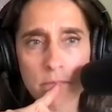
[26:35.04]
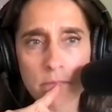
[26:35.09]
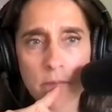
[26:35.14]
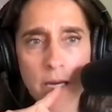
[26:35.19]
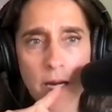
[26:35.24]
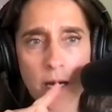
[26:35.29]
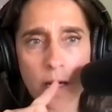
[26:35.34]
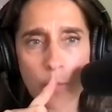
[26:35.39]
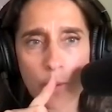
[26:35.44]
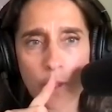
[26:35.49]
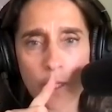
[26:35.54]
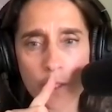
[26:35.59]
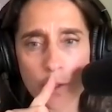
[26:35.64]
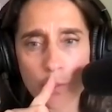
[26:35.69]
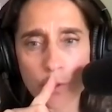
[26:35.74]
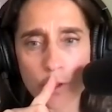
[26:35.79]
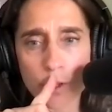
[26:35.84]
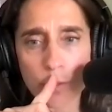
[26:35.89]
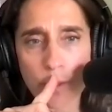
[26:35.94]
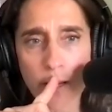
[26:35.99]
Karen, what else
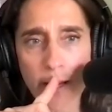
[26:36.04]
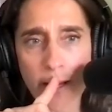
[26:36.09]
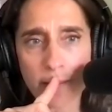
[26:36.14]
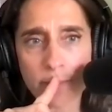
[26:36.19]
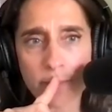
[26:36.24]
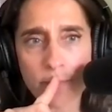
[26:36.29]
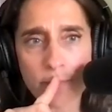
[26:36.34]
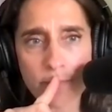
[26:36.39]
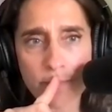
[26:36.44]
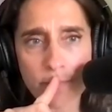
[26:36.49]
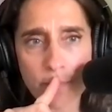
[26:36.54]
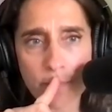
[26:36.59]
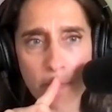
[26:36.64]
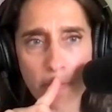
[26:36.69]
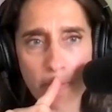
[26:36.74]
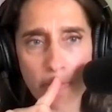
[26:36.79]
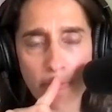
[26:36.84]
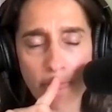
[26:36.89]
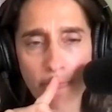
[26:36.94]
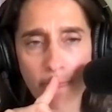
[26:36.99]
would you add?
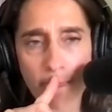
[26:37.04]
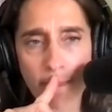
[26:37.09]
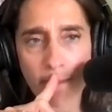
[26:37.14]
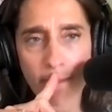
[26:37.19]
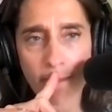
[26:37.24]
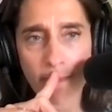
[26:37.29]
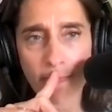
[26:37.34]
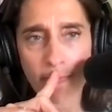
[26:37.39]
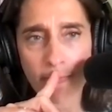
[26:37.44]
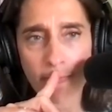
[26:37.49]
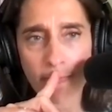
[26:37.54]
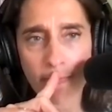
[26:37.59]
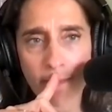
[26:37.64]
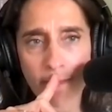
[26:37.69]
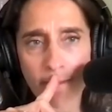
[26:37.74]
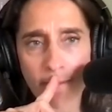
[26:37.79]
No, I